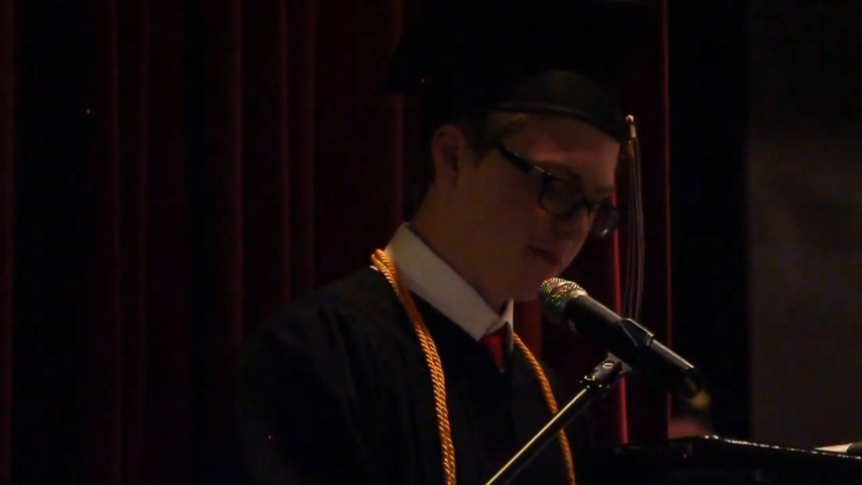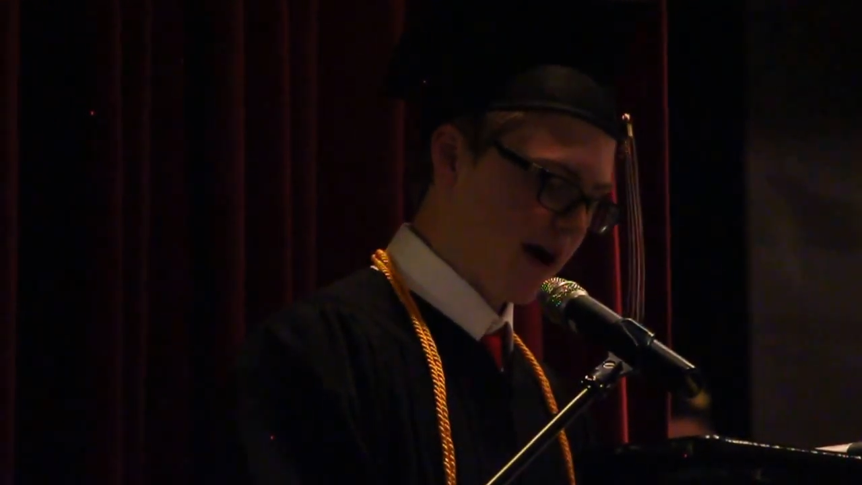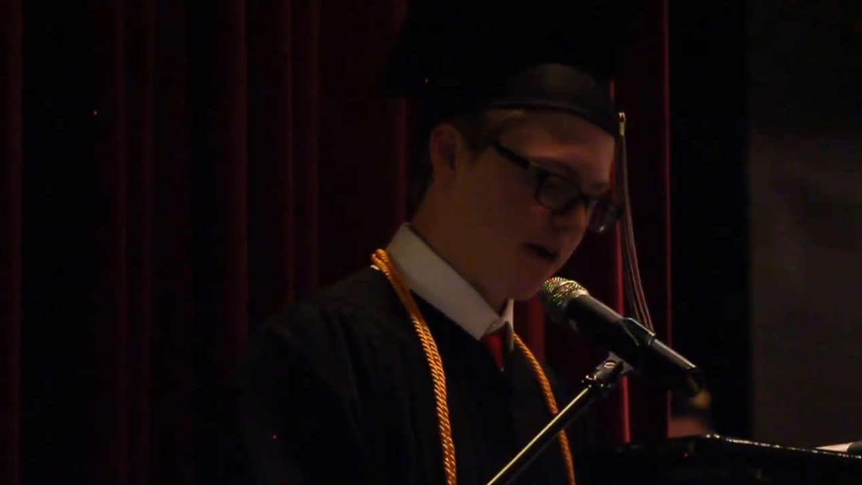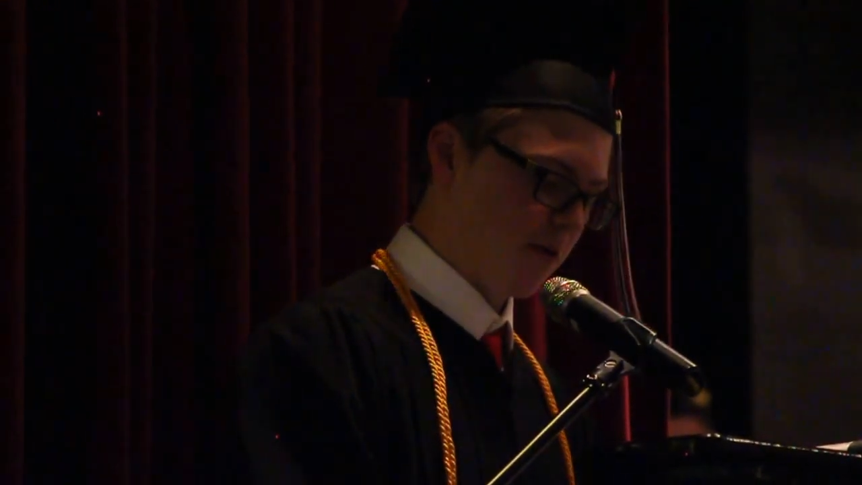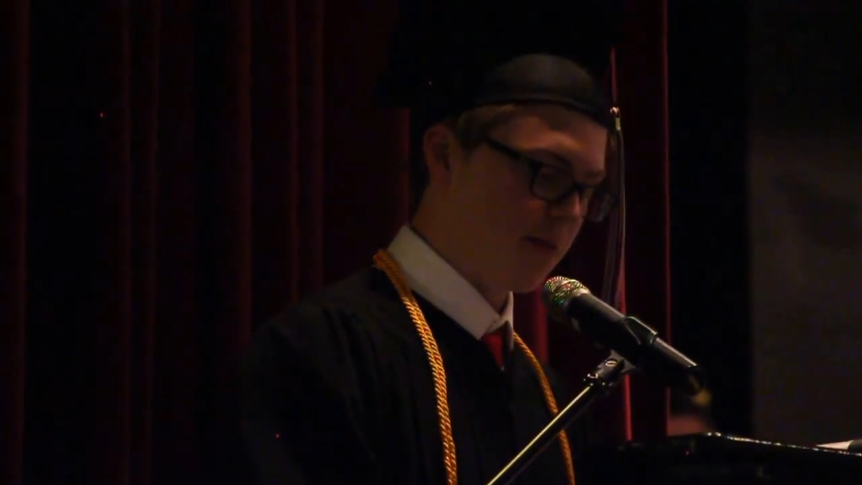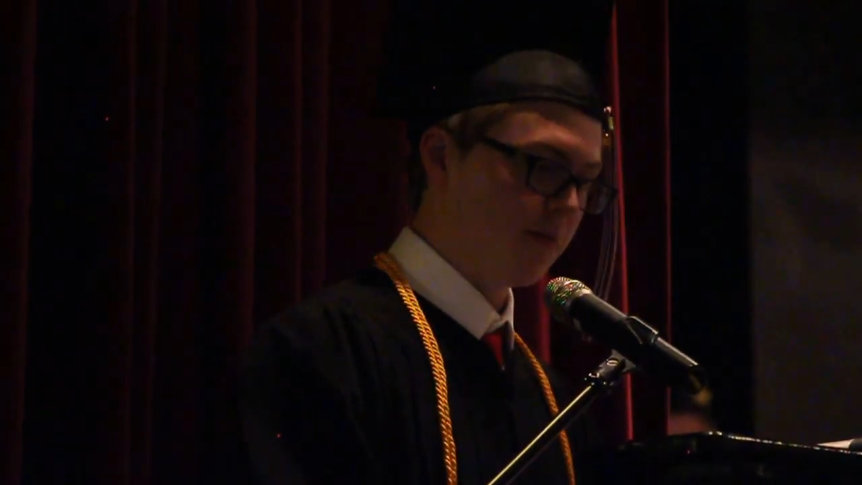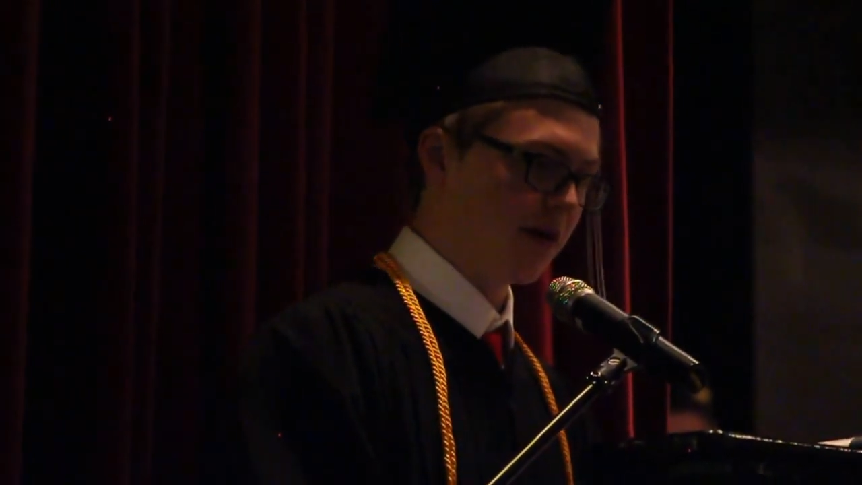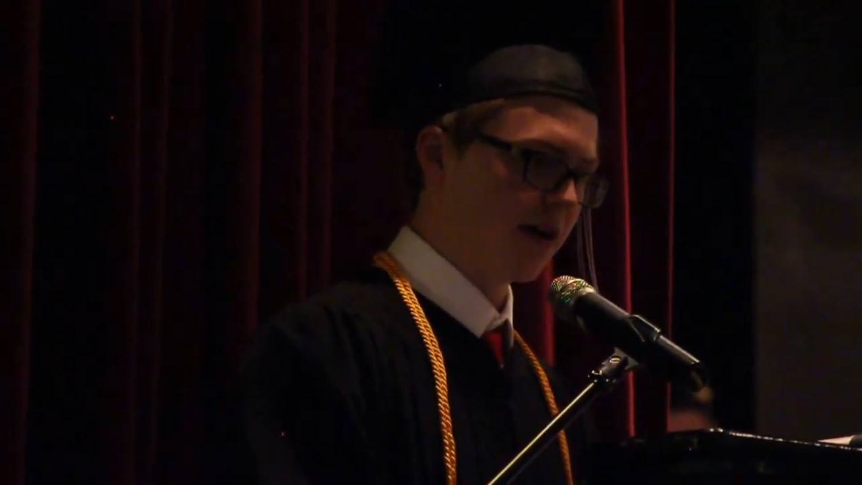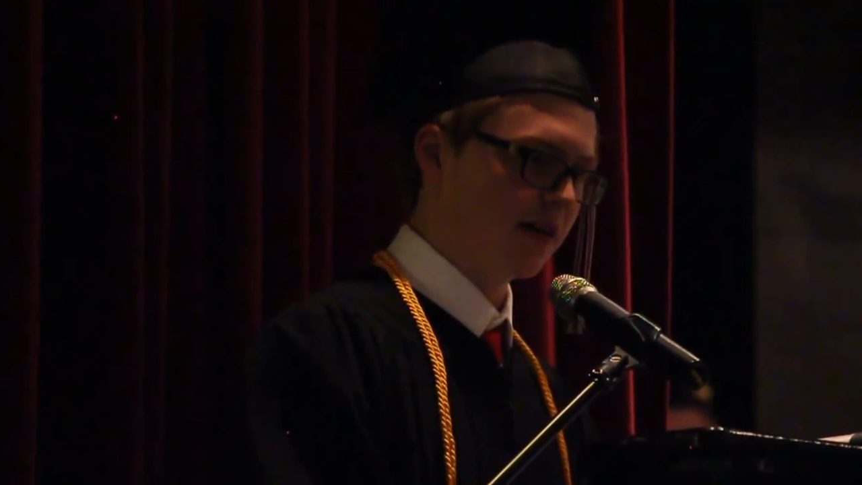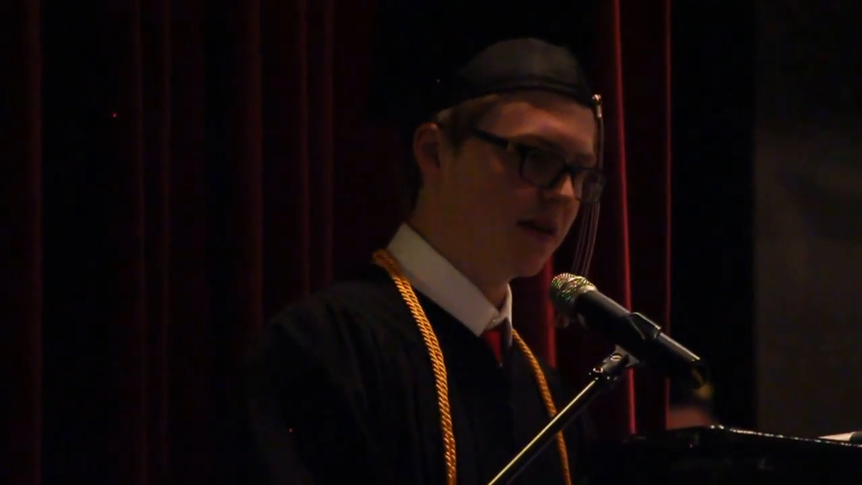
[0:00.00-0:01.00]
in bio where people
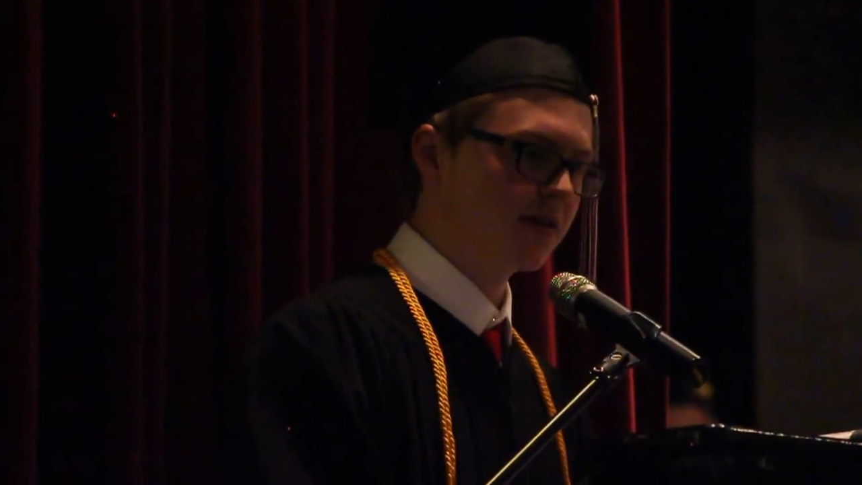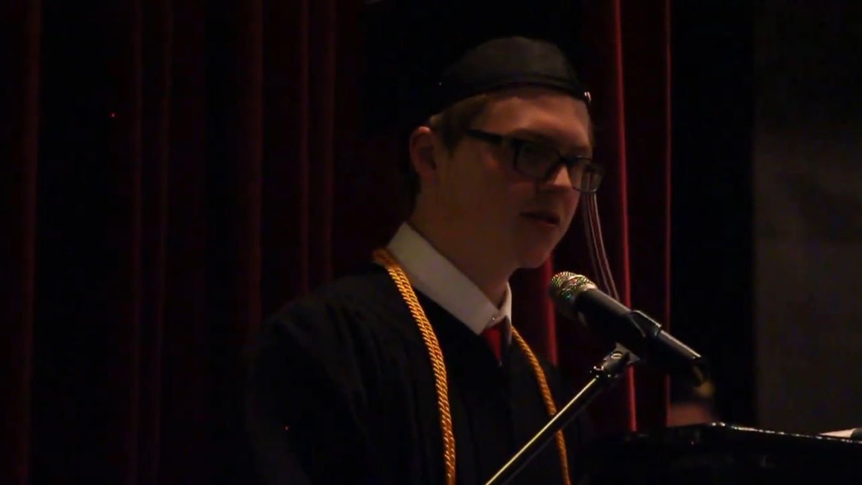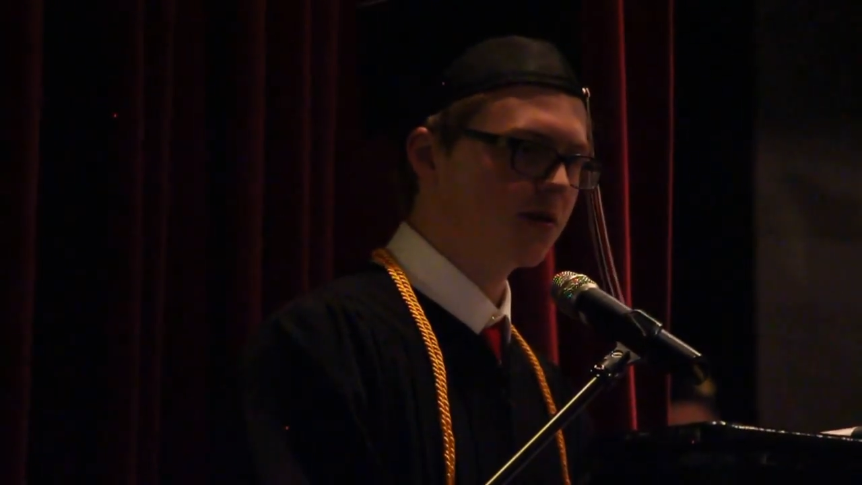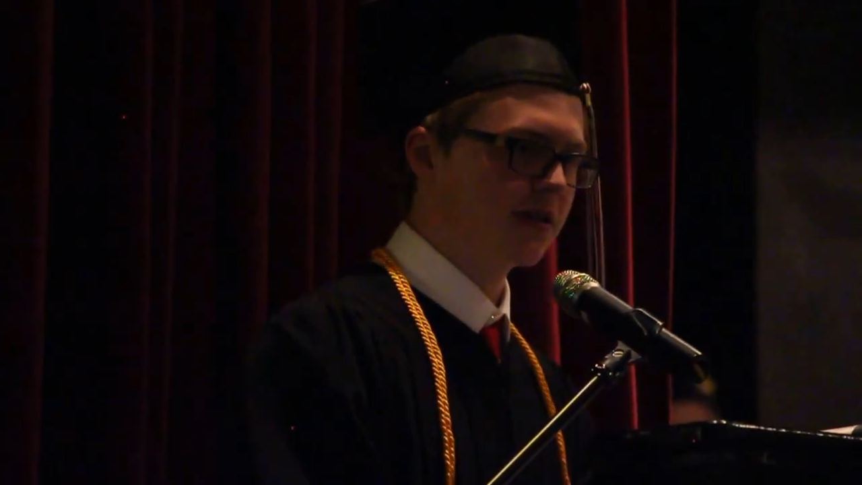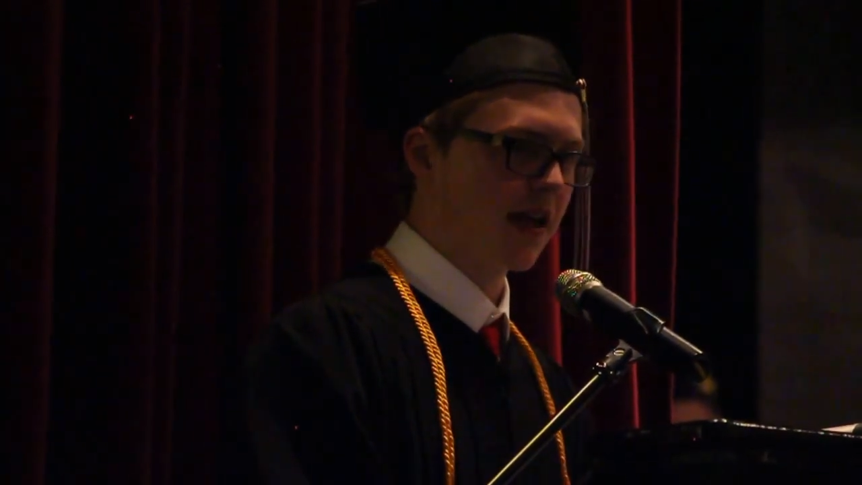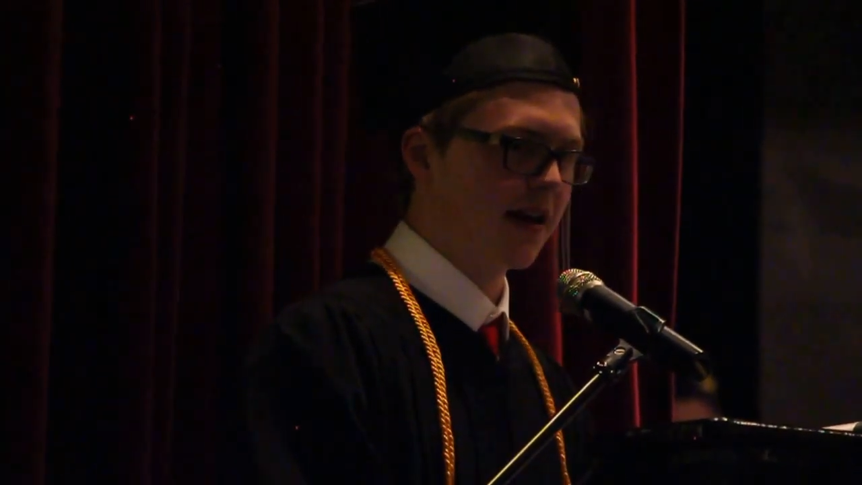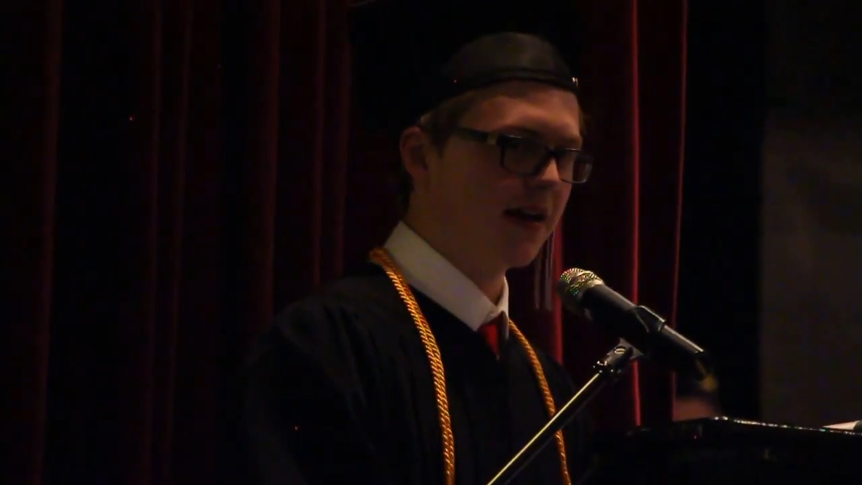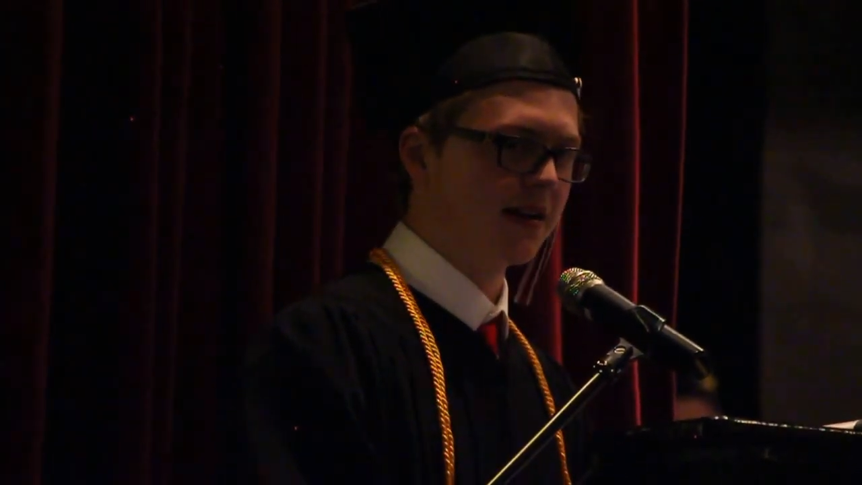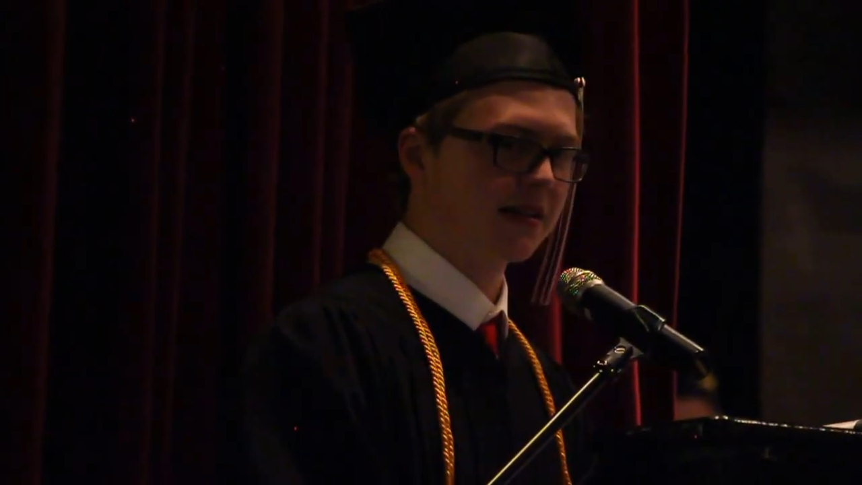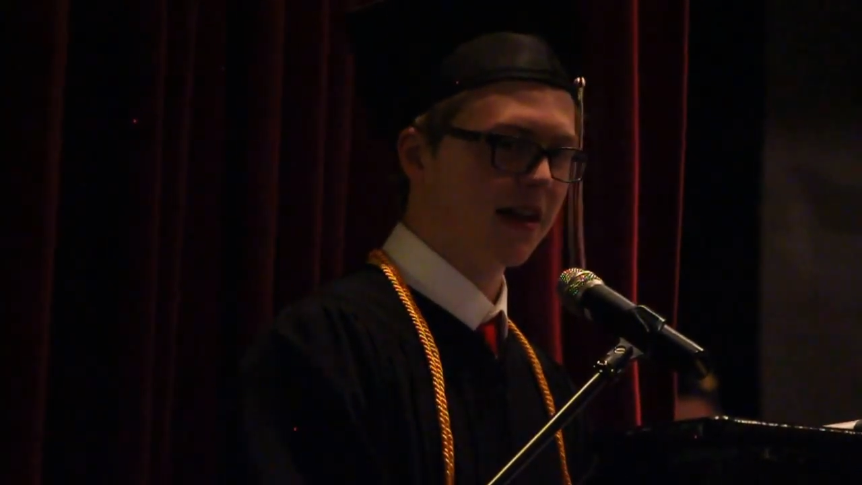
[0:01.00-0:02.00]
got a little too excited
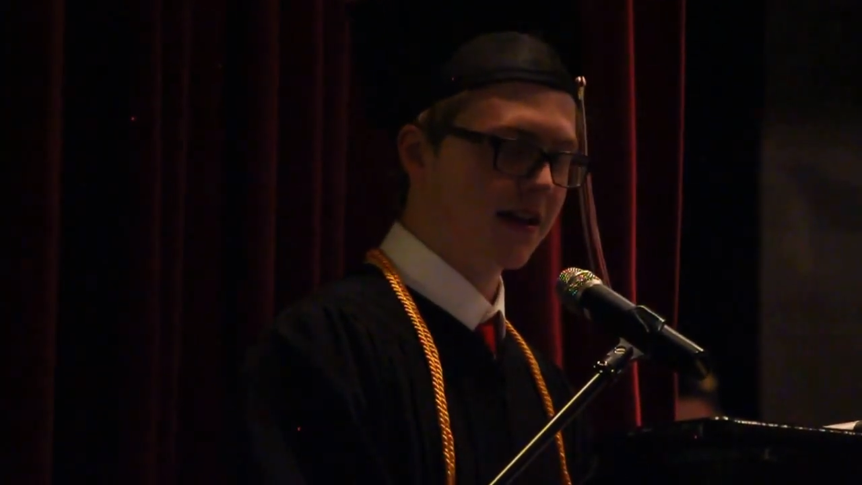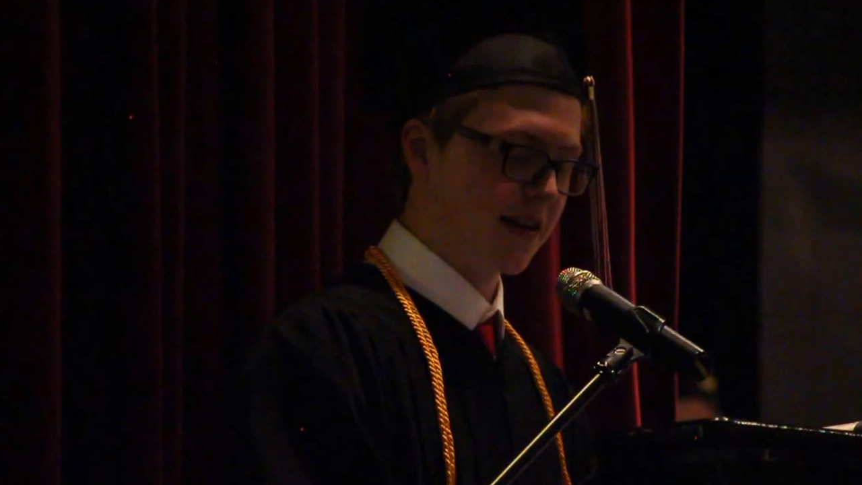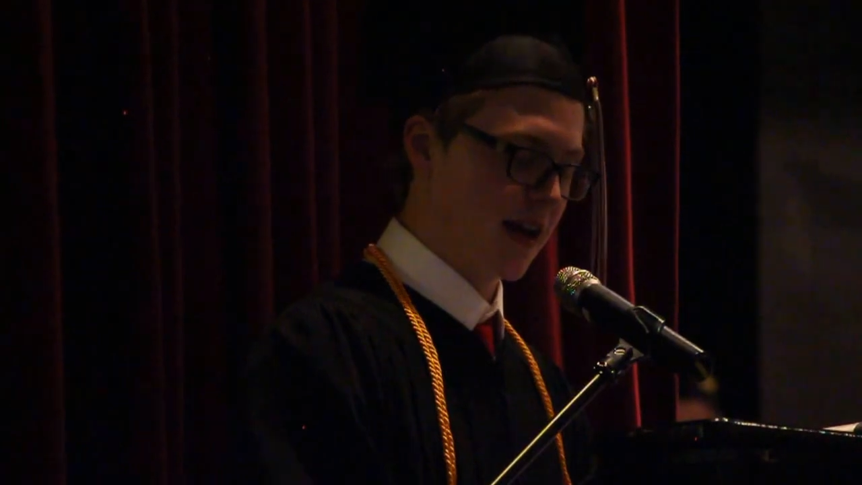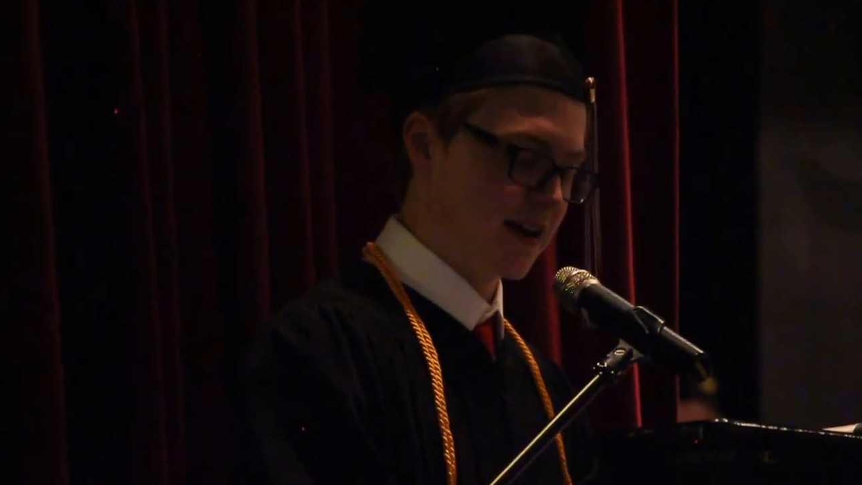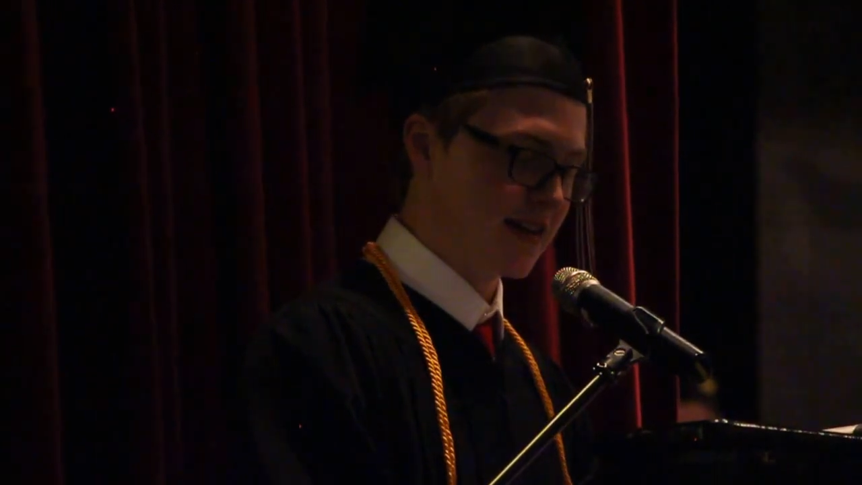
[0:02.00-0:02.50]
and decided to cut